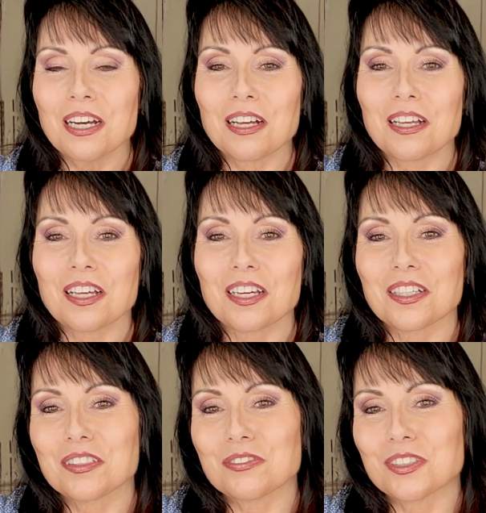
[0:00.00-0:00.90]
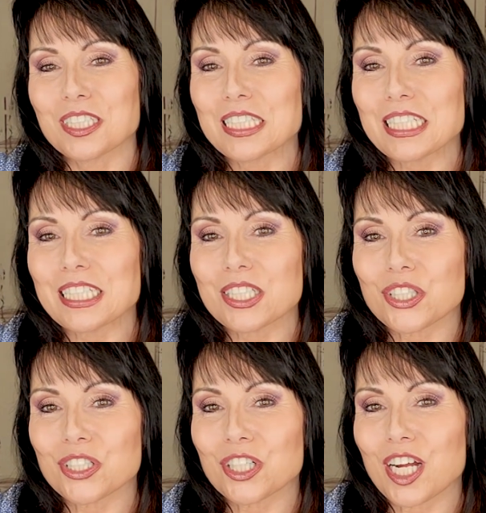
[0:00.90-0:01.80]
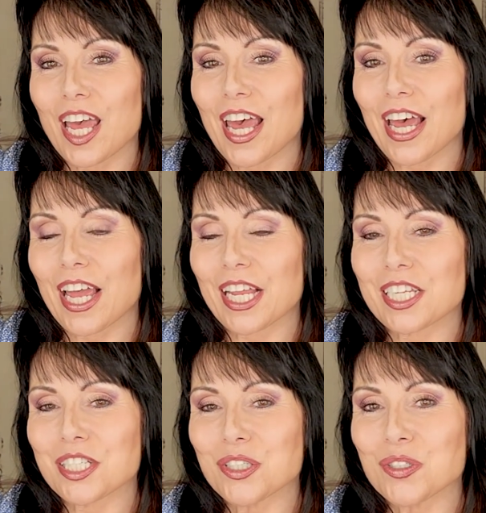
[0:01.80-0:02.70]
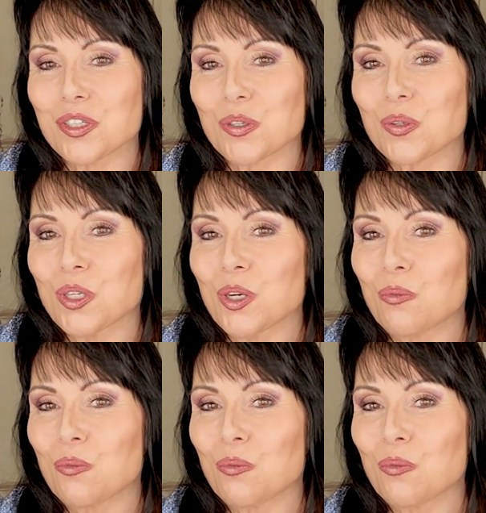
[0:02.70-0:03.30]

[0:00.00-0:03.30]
Uh, for this Easter, and you know,